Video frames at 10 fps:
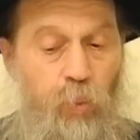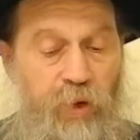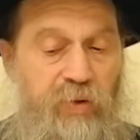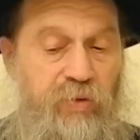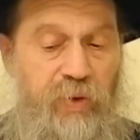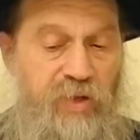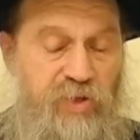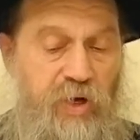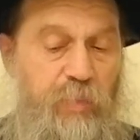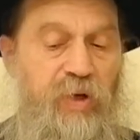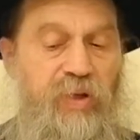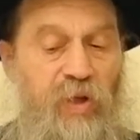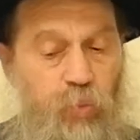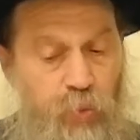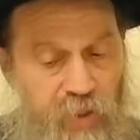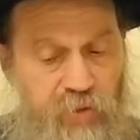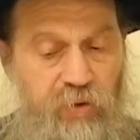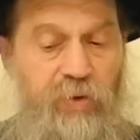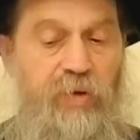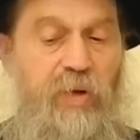winter and summer, that
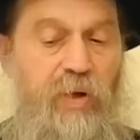winter